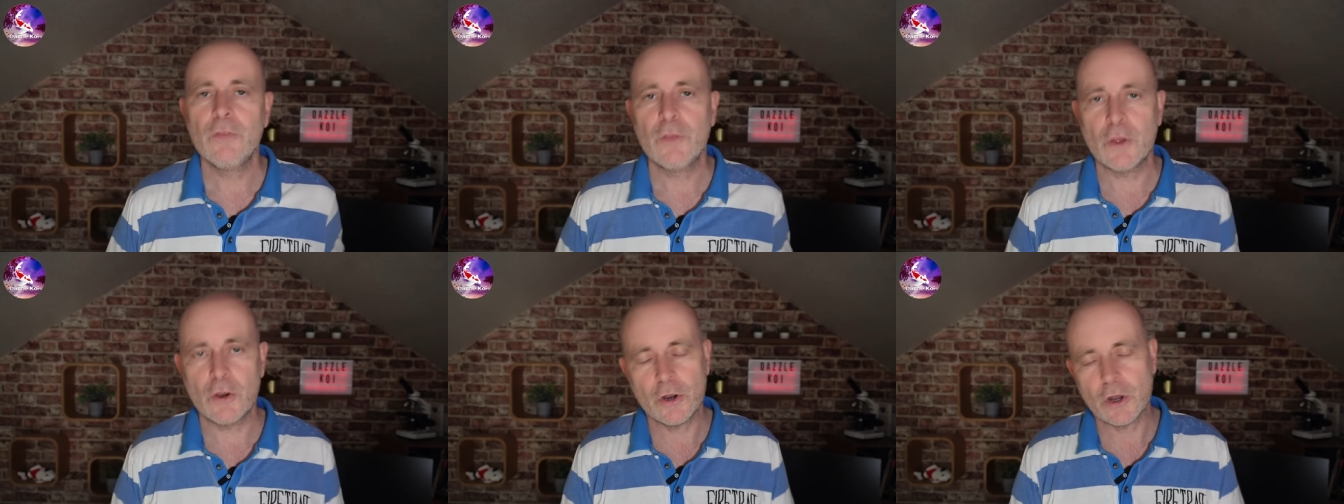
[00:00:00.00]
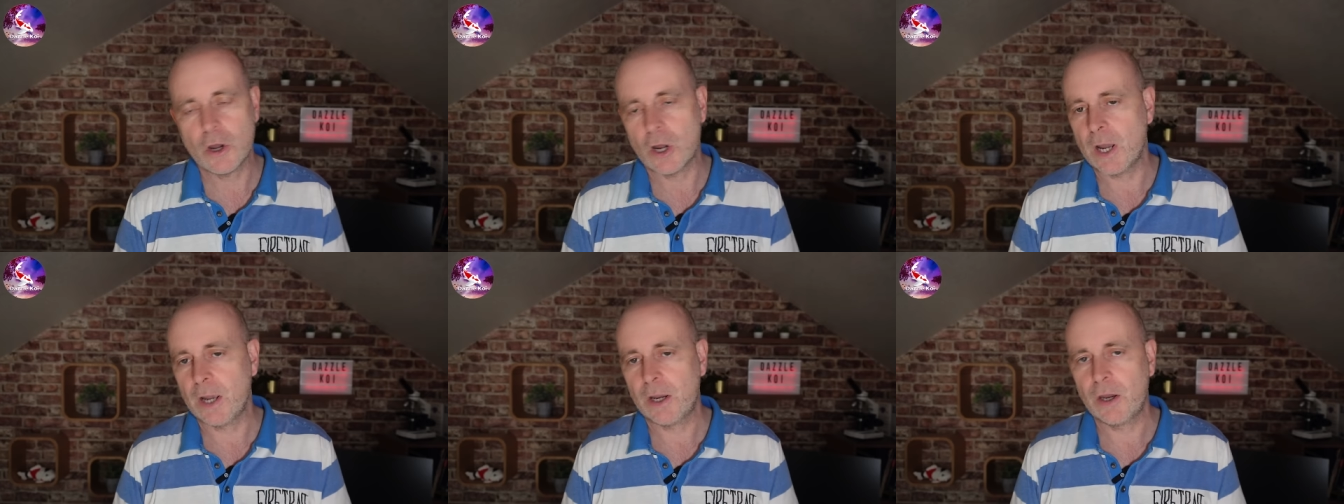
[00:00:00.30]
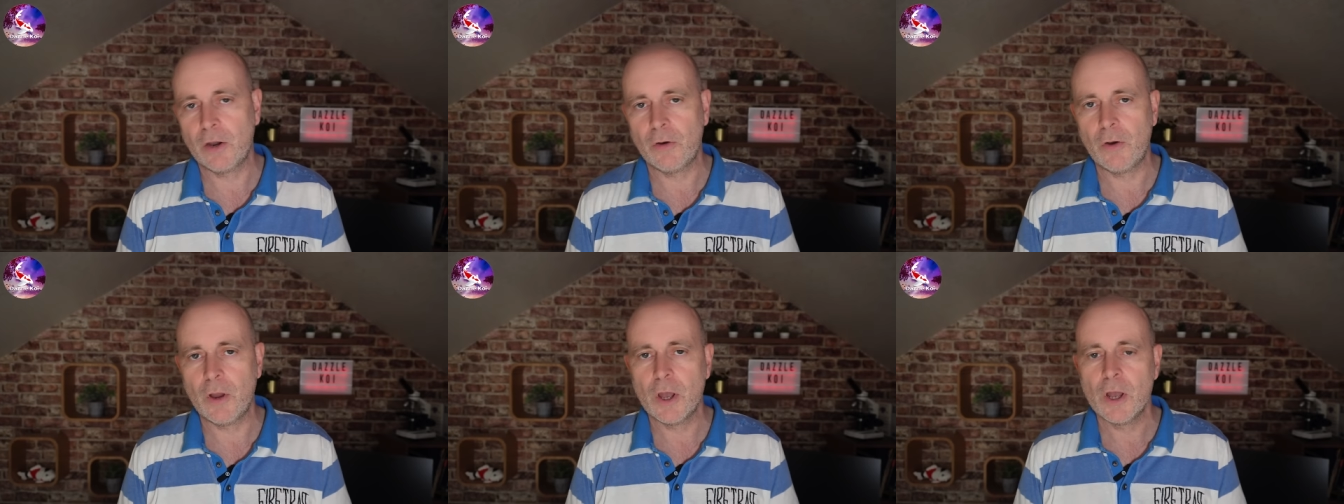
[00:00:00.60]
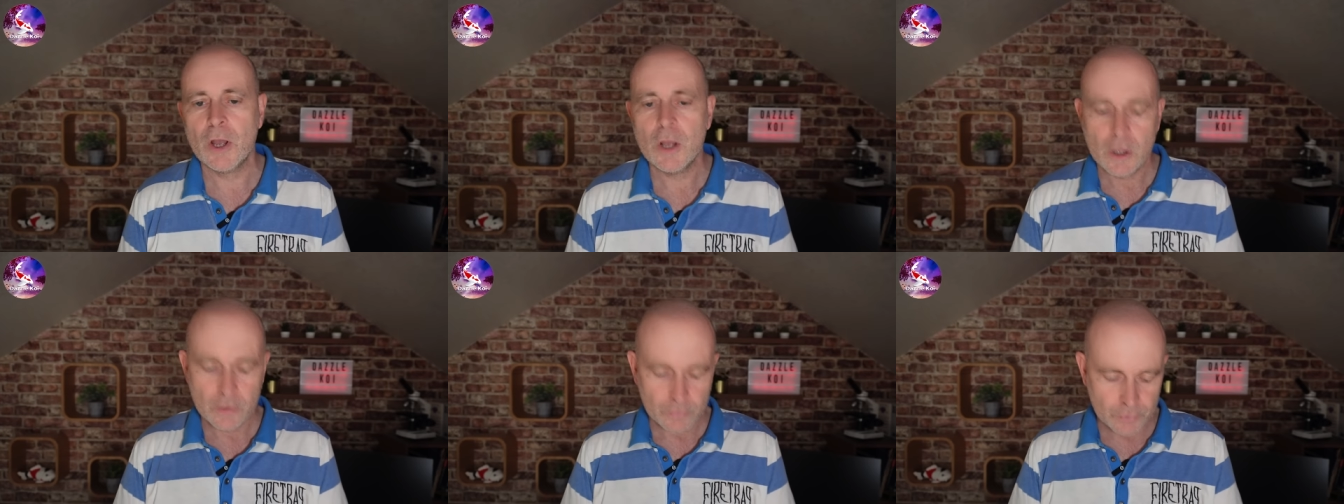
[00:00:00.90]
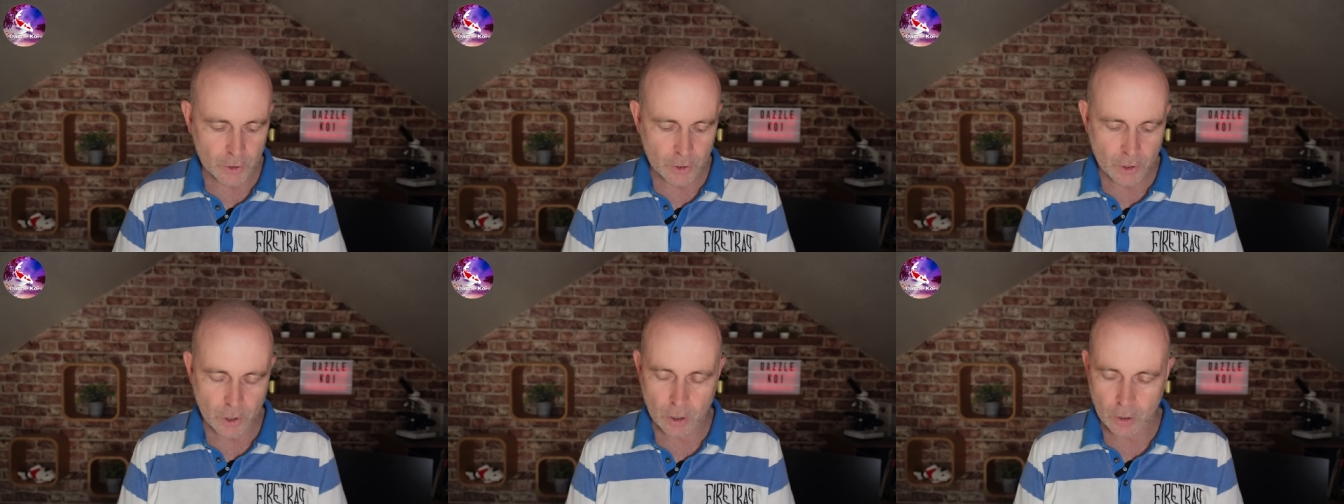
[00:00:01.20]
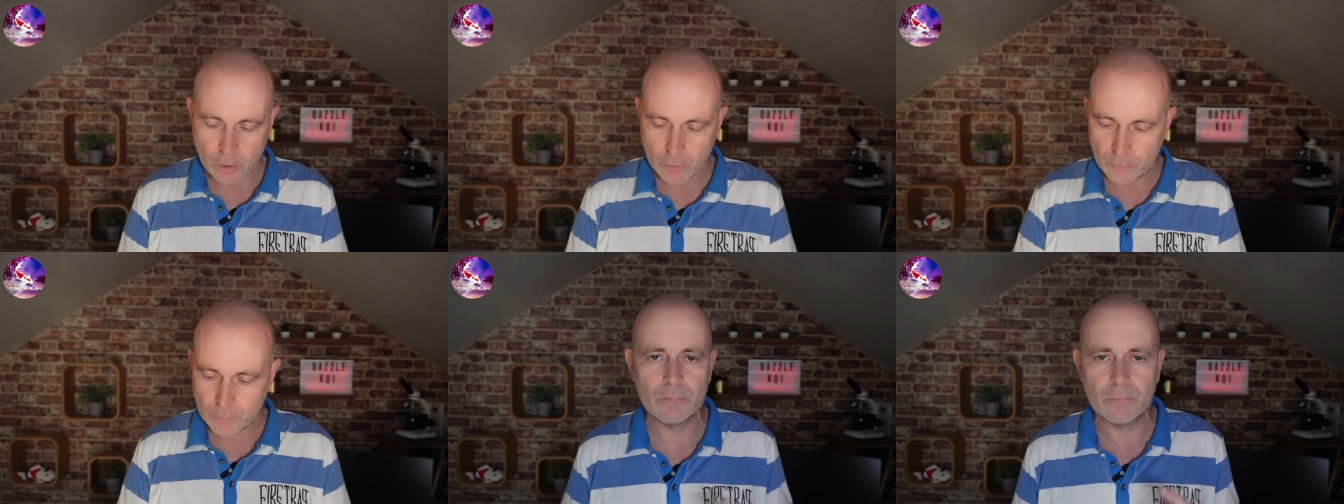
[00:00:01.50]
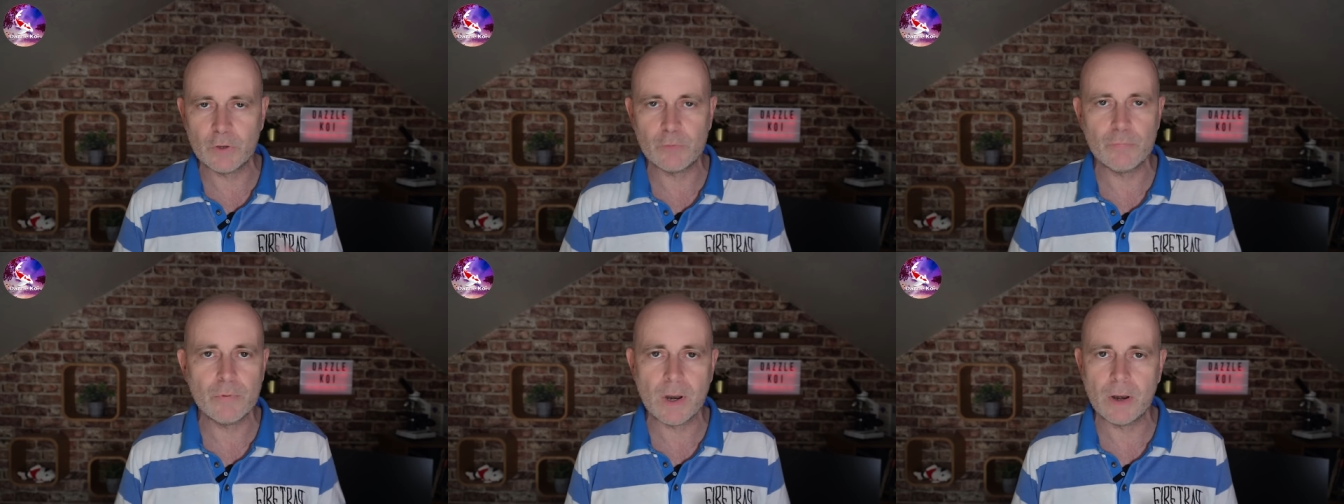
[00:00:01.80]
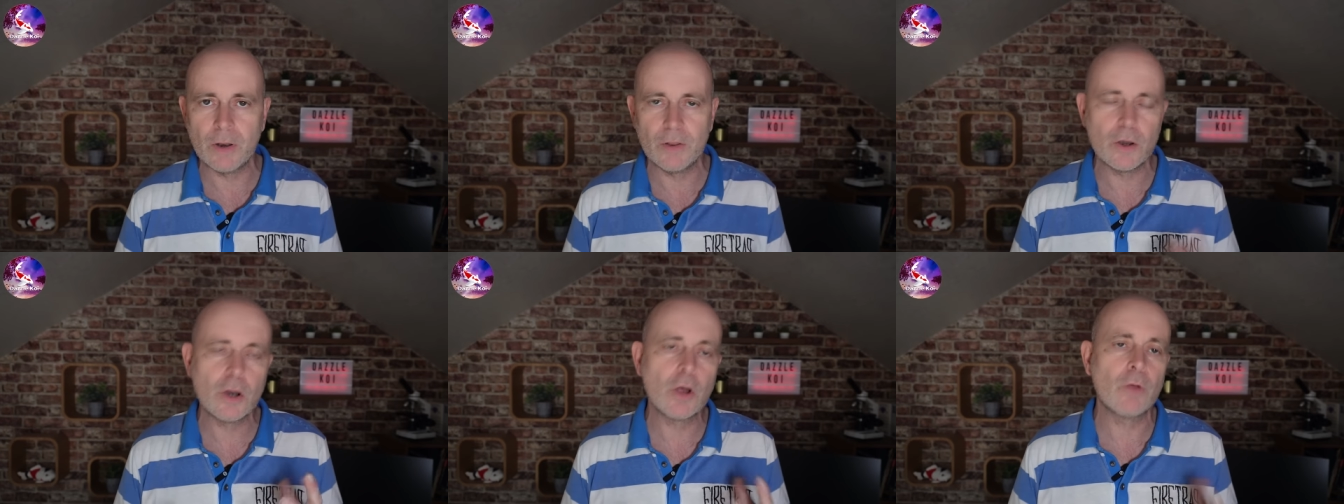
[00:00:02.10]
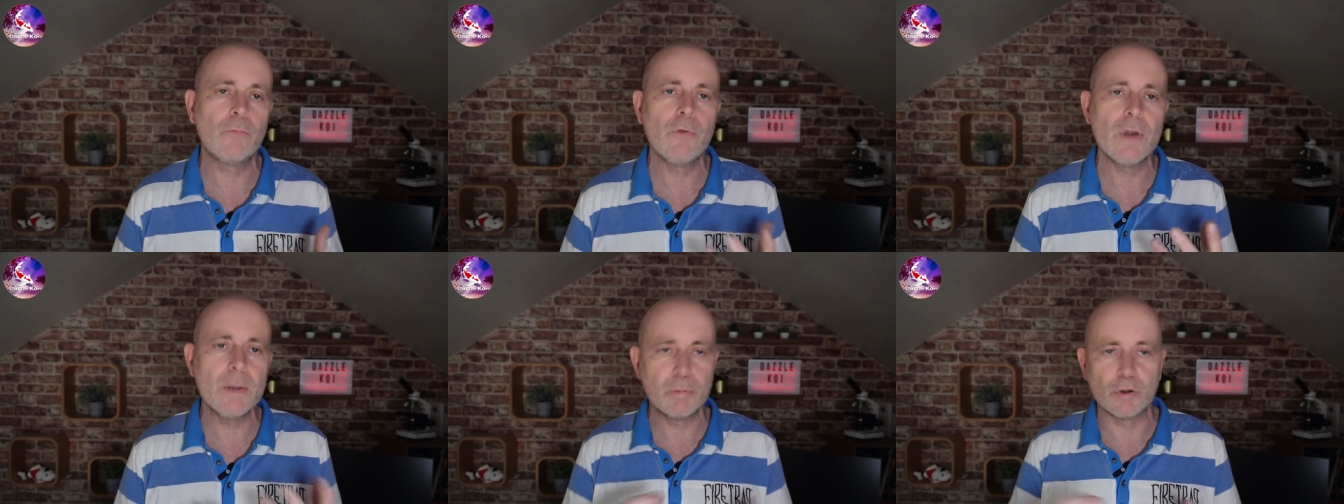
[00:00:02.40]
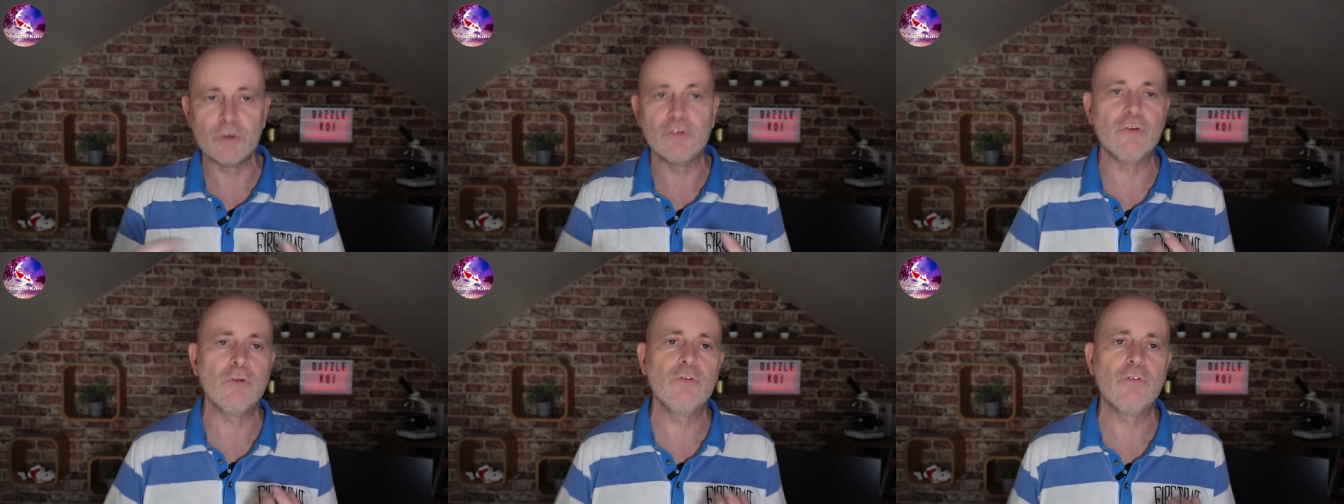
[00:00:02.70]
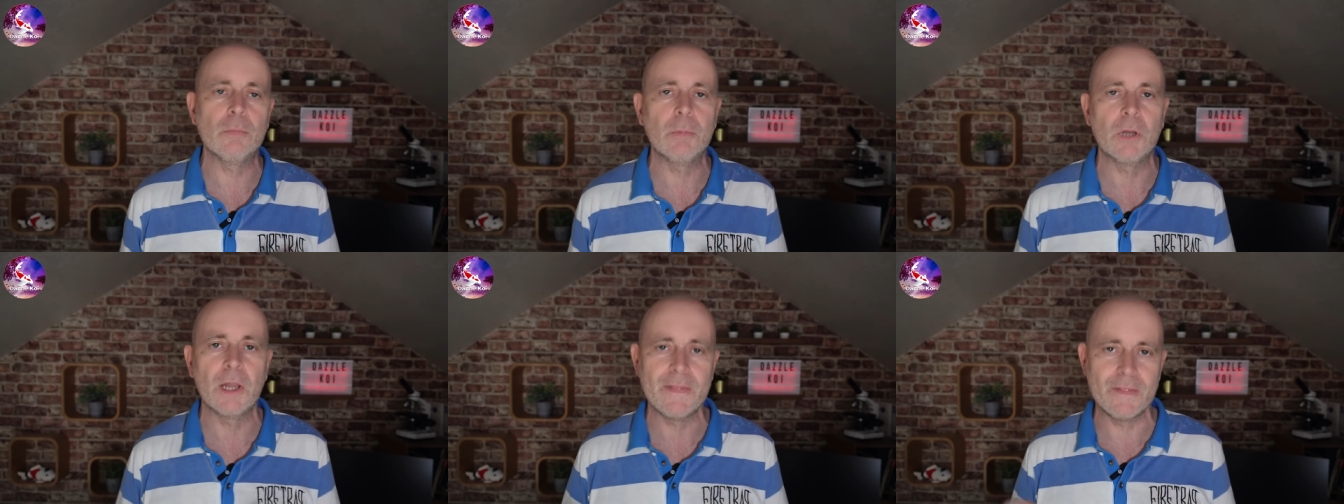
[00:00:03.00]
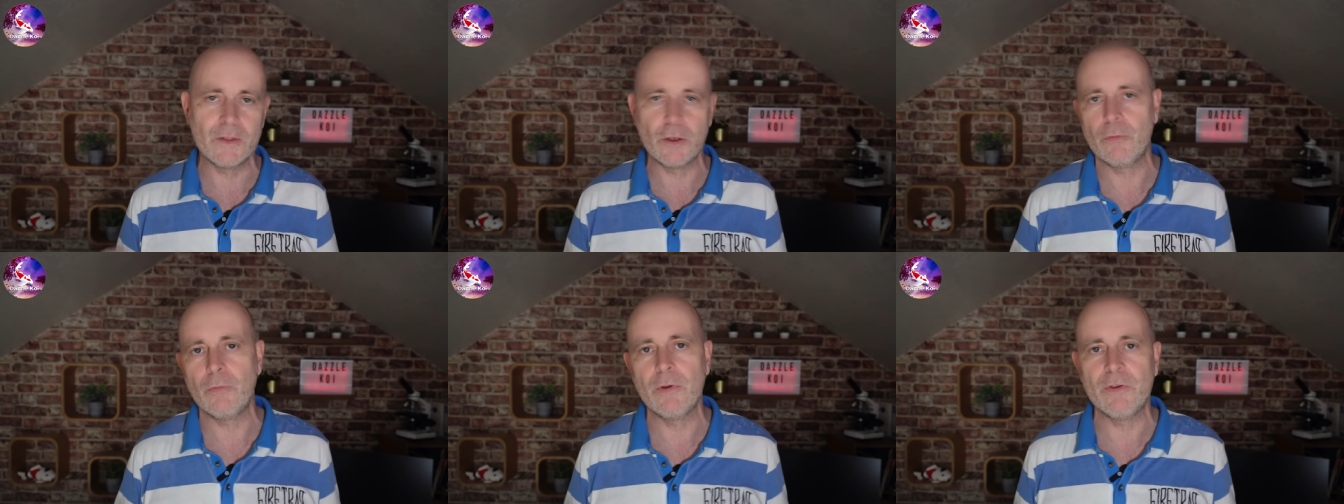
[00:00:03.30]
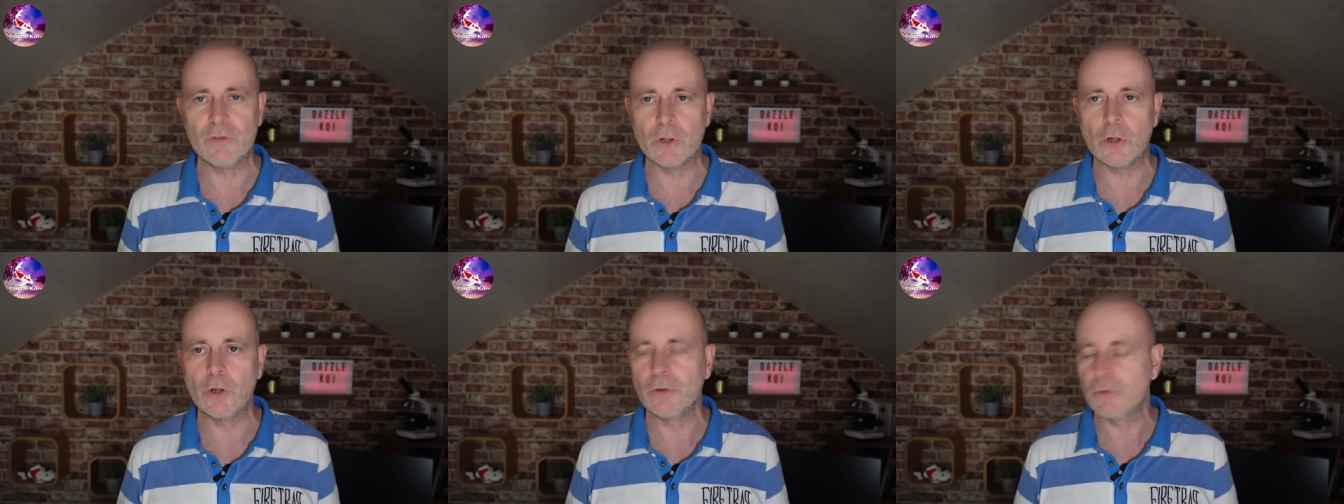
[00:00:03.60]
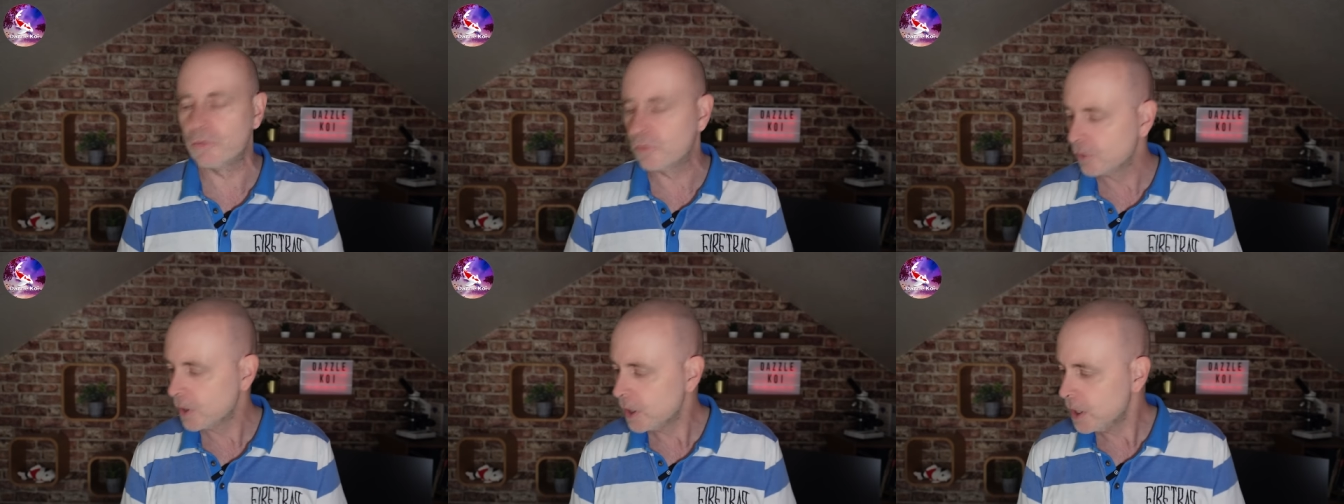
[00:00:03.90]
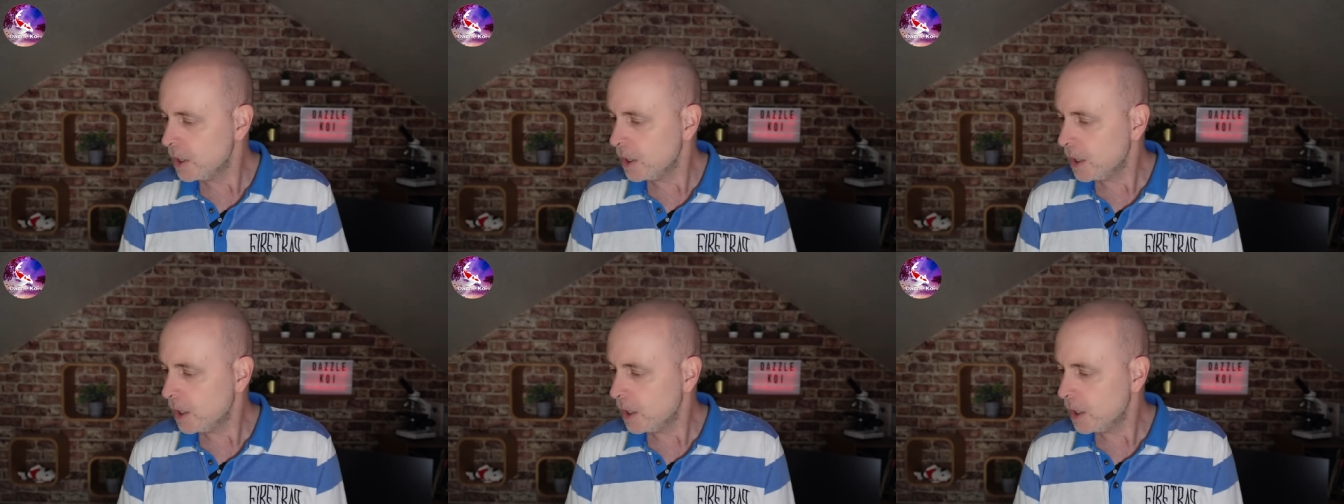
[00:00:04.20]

They're not accurate, they're not reproducible in the results.